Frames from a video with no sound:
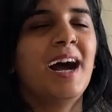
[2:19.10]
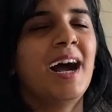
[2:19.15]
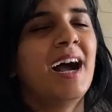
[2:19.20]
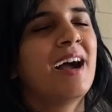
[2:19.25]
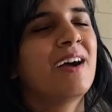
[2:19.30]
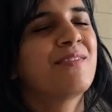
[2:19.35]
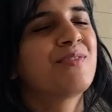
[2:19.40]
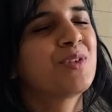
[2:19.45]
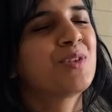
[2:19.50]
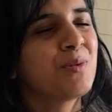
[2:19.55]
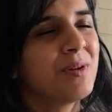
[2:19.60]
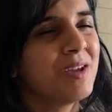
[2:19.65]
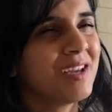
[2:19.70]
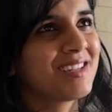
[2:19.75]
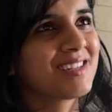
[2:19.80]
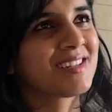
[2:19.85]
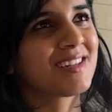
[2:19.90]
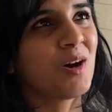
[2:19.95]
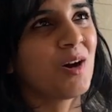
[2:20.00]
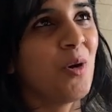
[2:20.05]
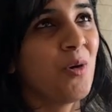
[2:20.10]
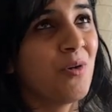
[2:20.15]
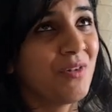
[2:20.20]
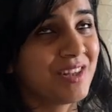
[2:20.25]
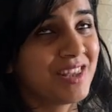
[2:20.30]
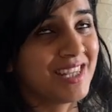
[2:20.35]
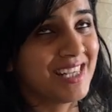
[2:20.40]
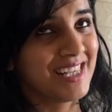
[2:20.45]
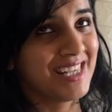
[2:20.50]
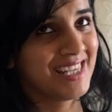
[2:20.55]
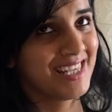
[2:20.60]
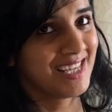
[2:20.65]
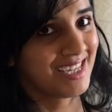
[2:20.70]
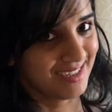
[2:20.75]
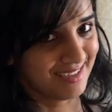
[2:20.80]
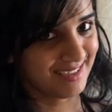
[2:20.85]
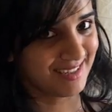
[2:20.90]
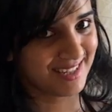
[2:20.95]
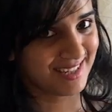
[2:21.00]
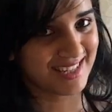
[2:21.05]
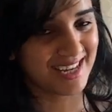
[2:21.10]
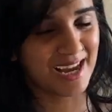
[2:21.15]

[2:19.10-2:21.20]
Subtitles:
I have tweaked over the years.